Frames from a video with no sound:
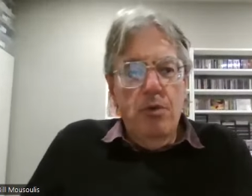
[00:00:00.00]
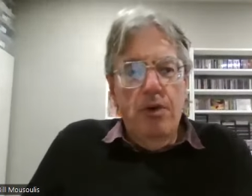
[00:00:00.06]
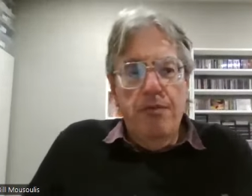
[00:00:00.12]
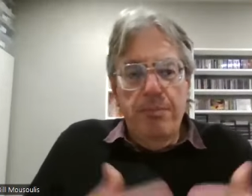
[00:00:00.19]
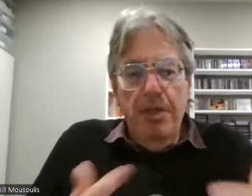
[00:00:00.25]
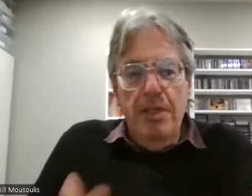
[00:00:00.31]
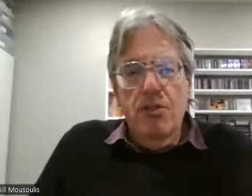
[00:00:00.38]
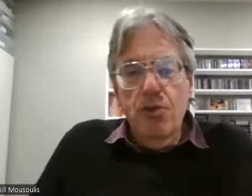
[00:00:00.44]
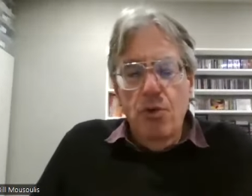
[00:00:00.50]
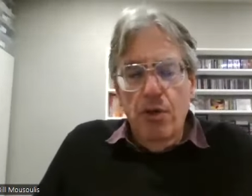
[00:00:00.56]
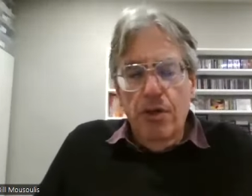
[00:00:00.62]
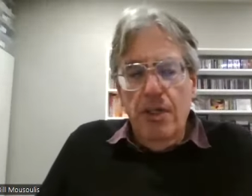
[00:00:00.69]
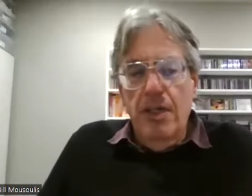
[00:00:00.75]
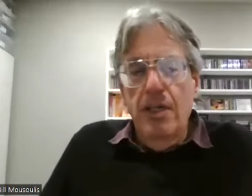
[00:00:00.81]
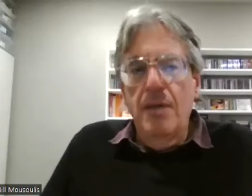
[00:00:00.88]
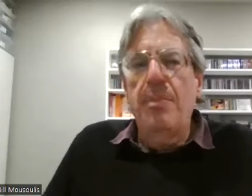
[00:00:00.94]
we've been
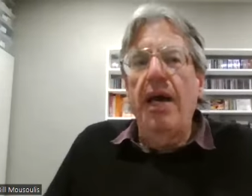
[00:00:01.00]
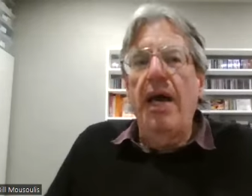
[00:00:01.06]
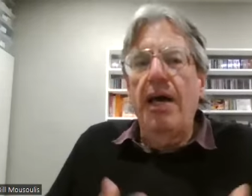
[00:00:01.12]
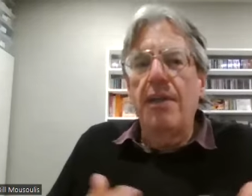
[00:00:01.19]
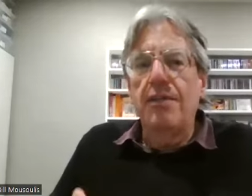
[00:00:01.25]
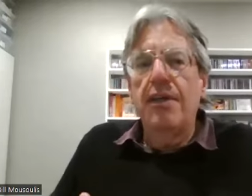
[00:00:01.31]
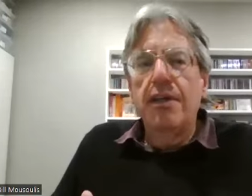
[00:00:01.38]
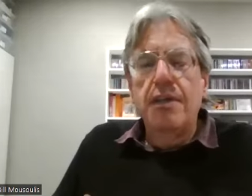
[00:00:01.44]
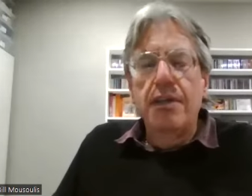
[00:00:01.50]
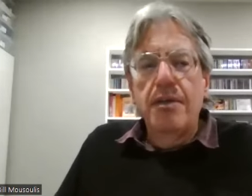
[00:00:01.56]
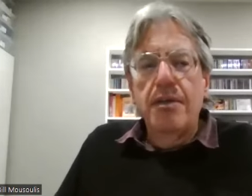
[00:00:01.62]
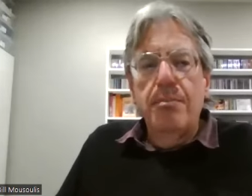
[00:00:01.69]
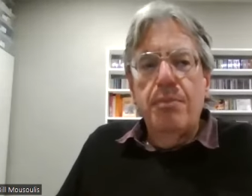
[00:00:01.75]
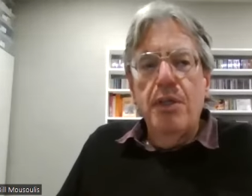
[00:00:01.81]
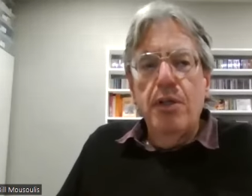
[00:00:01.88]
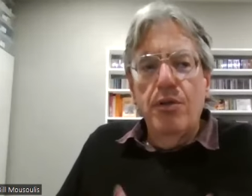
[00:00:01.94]
talking about
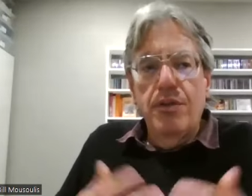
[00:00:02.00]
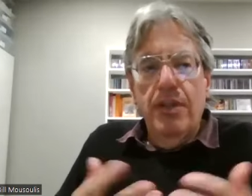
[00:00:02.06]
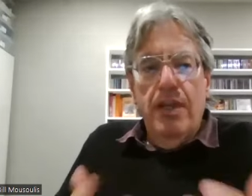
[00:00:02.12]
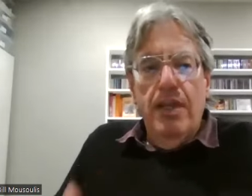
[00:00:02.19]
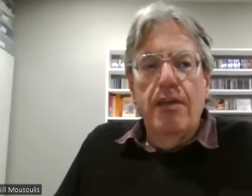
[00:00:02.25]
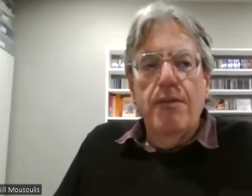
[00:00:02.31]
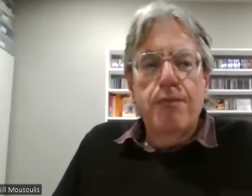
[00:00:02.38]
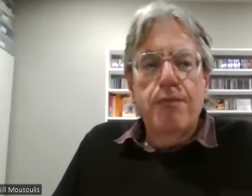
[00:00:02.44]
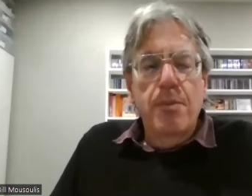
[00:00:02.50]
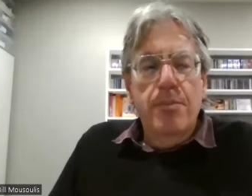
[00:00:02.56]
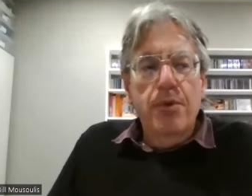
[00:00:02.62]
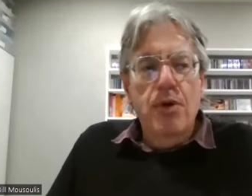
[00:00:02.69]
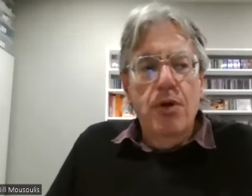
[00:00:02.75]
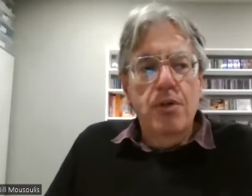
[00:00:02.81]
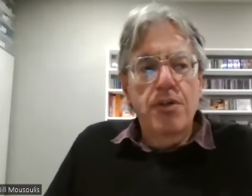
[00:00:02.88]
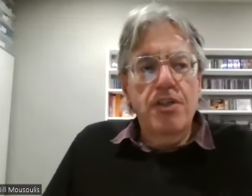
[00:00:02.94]
Bill Neave, the
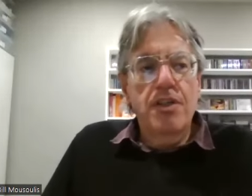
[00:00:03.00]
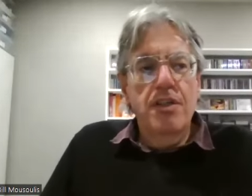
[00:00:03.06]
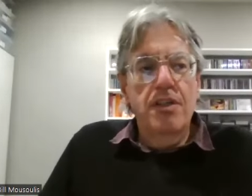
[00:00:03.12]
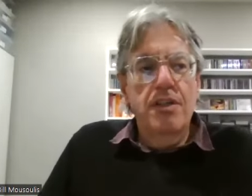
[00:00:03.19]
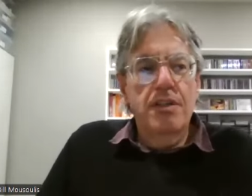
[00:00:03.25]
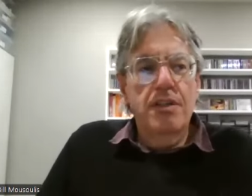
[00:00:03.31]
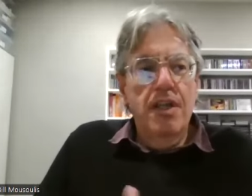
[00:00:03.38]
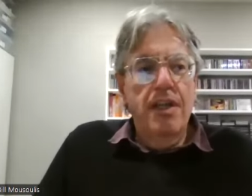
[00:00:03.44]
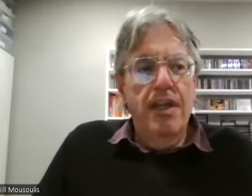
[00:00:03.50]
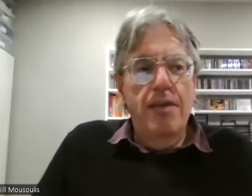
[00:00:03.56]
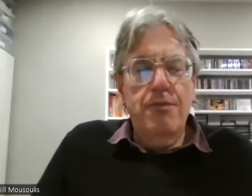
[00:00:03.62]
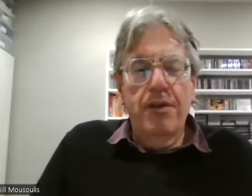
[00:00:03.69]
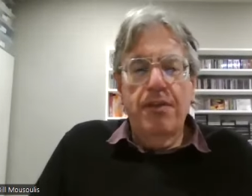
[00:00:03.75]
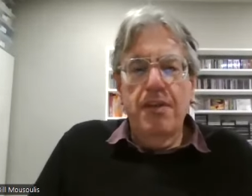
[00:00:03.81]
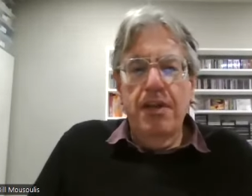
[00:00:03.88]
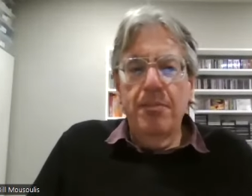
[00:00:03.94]
person, and
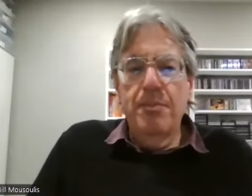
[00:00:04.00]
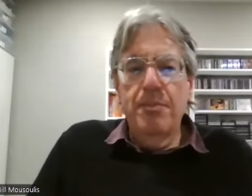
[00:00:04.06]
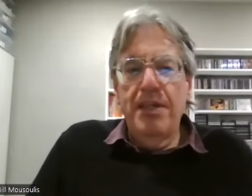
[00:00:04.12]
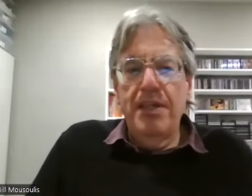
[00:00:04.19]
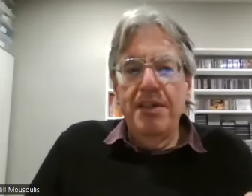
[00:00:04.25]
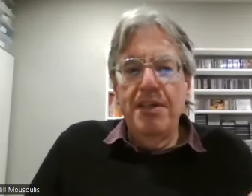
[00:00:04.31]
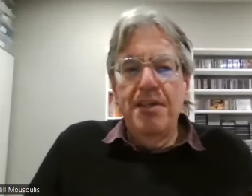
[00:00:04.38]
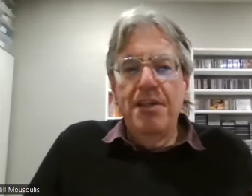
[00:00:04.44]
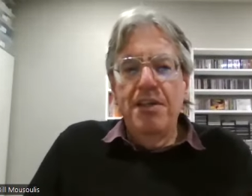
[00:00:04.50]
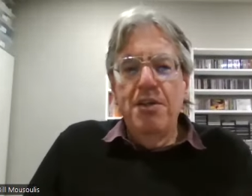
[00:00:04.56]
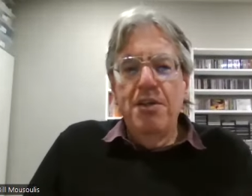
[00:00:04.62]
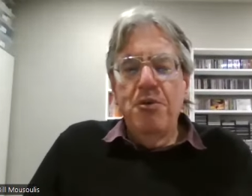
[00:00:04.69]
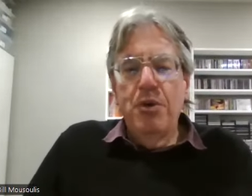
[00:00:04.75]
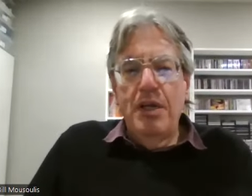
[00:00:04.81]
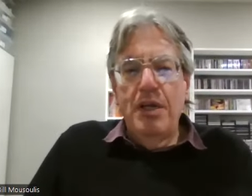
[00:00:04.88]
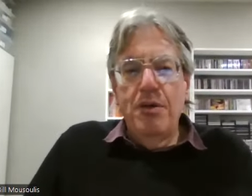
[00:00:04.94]
everything, but
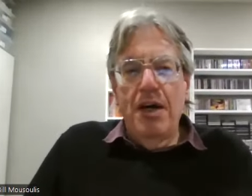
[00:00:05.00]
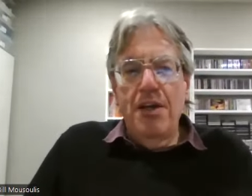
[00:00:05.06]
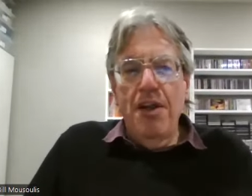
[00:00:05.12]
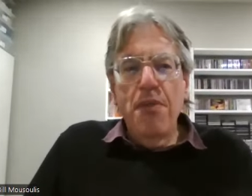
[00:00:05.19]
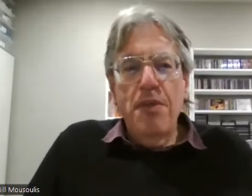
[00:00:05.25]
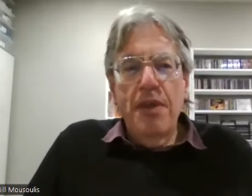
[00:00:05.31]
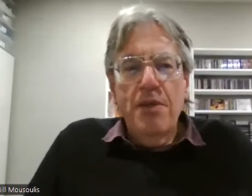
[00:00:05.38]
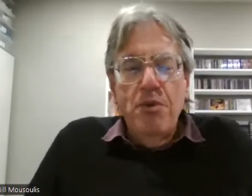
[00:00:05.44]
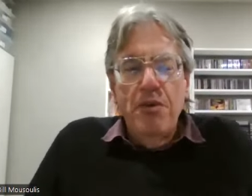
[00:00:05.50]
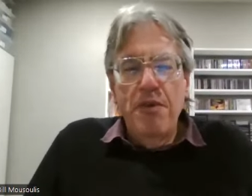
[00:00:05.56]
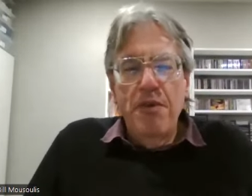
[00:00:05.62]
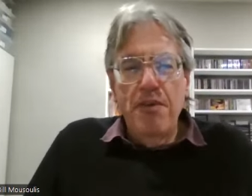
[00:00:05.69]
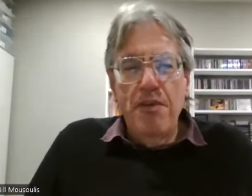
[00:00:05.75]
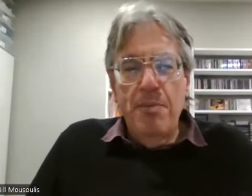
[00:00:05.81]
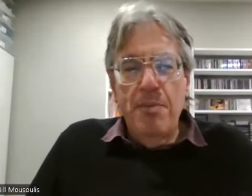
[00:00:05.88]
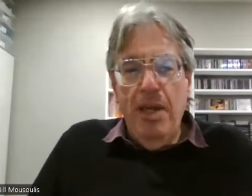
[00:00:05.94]
I don't think we've
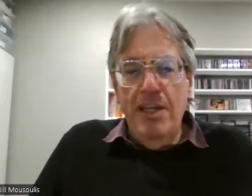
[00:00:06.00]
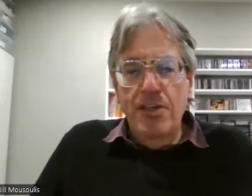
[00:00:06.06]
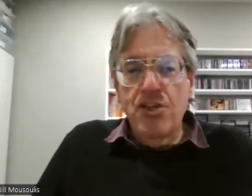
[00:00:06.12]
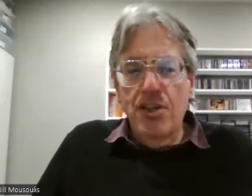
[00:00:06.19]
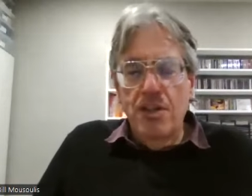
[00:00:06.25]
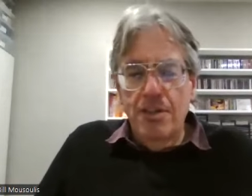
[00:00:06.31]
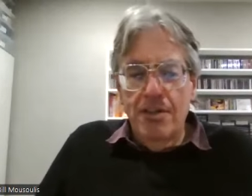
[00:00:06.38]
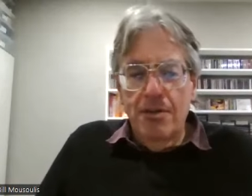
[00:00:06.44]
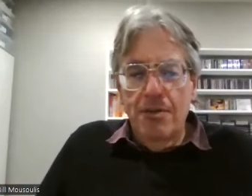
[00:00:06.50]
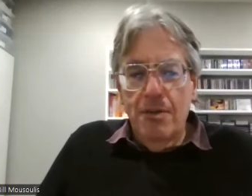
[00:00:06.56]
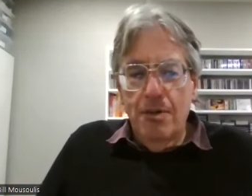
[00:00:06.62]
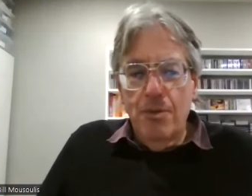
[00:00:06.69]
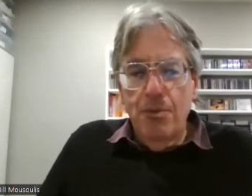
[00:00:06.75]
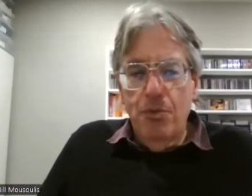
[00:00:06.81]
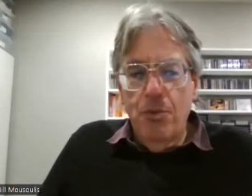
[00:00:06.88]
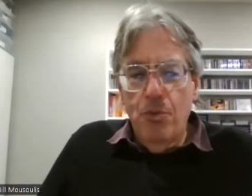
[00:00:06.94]
even mentioned
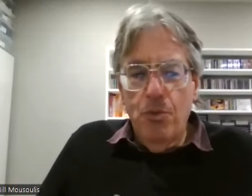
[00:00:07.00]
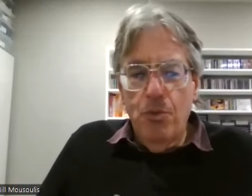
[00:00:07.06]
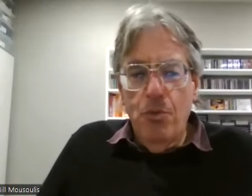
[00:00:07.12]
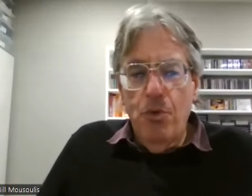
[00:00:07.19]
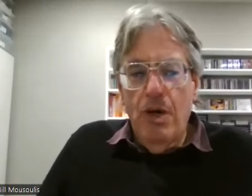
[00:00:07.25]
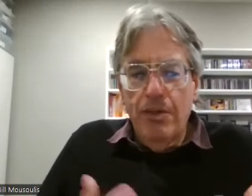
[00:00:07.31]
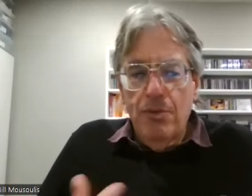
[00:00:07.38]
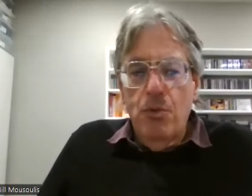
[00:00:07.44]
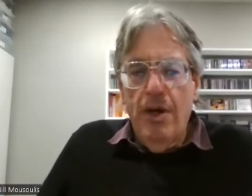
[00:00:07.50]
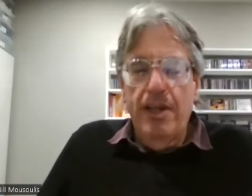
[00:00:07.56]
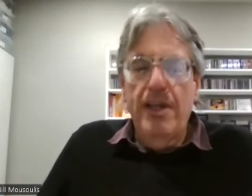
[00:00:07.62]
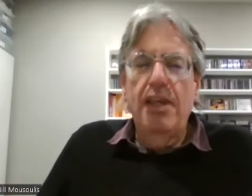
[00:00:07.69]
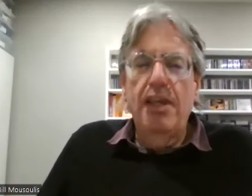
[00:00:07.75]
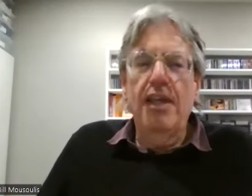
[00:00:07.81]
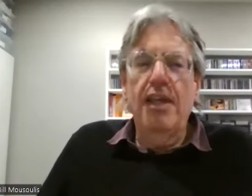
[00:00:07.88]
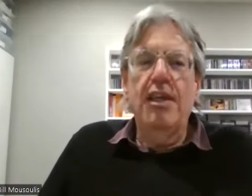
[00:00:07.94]
what what
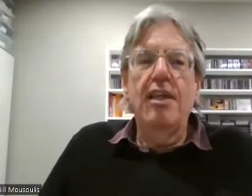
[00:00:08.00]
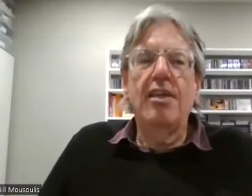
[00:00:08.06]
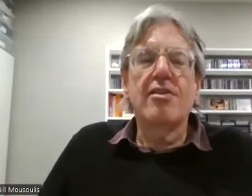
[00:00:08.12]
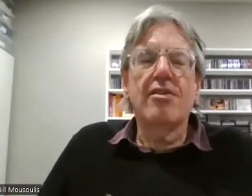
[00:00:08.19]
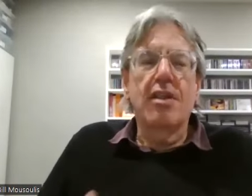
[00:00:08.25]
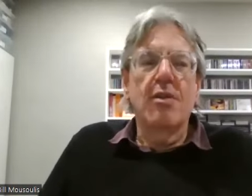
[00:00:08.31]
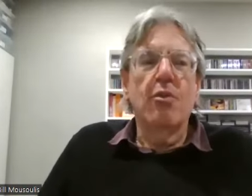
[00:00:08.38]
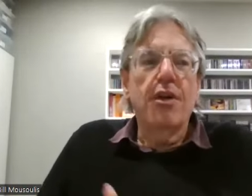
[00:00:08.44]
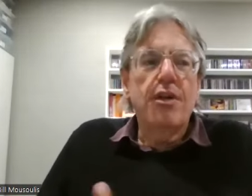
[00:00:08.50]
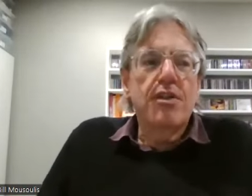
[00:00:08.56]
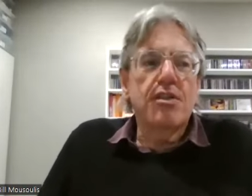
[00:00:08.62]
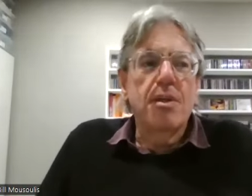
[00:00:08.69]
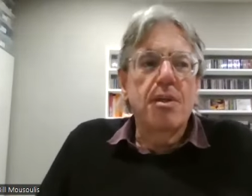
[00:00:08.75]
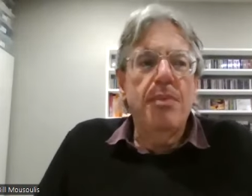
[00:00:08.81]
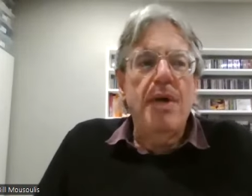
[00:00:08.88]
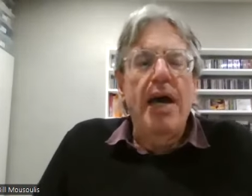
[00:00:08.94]
he is and what it's
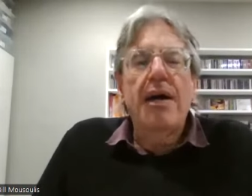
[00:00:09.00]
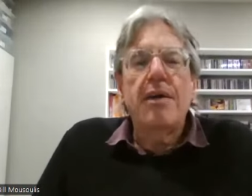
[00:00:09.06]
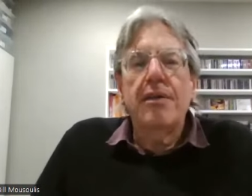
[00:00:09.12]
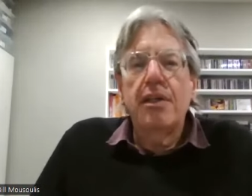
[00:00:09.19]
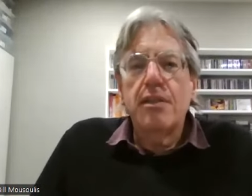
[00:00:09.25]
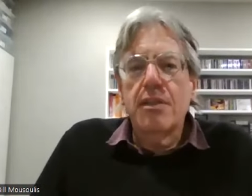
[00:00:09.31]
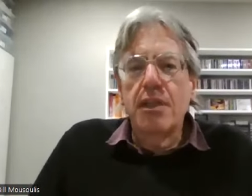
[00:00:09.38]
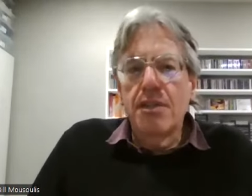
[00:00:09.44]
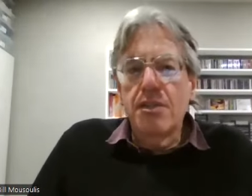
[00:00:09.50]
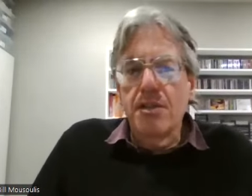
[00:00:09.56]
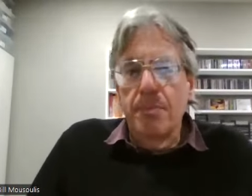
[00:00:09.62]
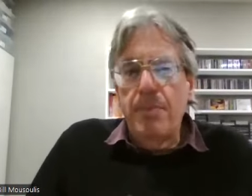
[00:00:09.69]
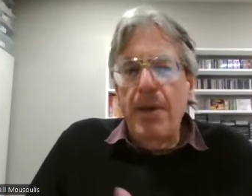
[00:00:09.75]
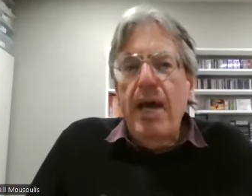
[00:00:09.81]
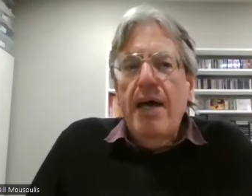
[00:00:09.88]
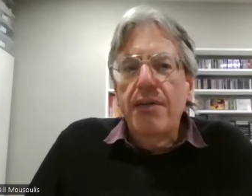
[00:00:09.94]
about. It, it's
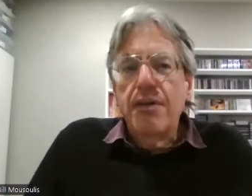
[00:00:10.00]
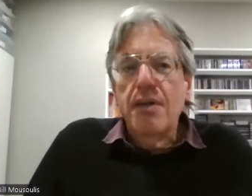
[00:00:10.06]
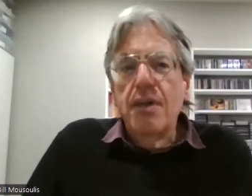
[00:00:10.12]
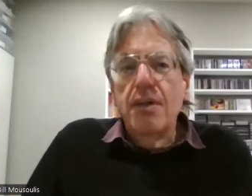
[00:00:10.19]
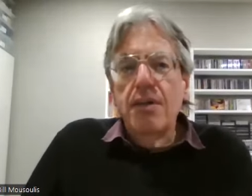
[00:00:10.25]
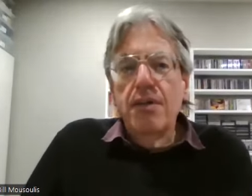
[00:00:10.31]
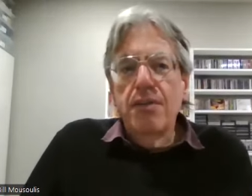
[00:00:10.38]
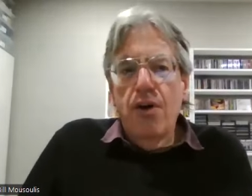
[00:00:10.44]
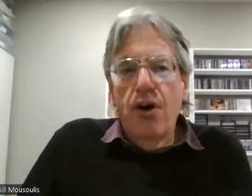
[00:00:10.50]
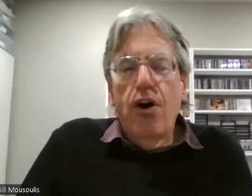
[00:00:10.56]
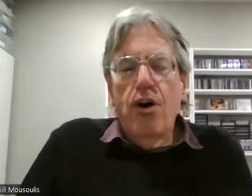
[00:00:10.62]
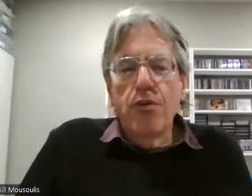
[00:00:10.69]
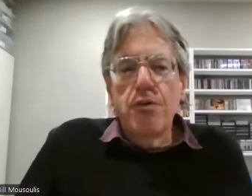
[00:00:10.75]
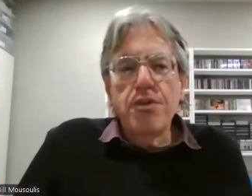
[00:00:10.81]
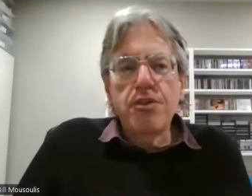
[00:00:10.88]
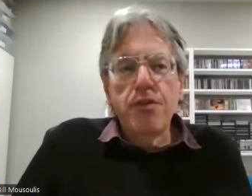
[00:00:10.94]
about the
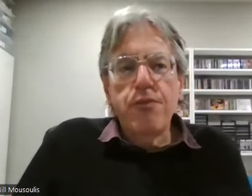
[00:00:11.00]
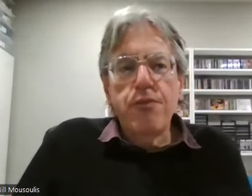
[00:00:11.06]
horrors